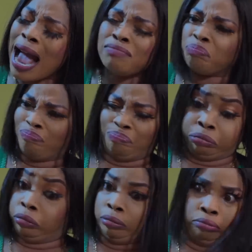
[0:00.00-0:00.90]
And
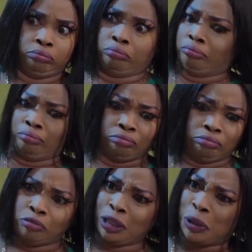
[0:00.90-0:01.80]

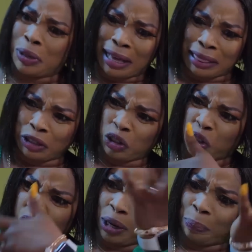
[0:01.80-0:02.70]
where did you get
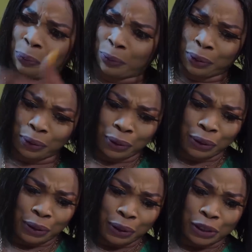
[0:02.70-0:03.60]
this
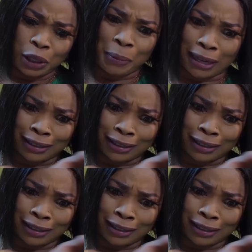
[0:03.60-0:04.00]
cheap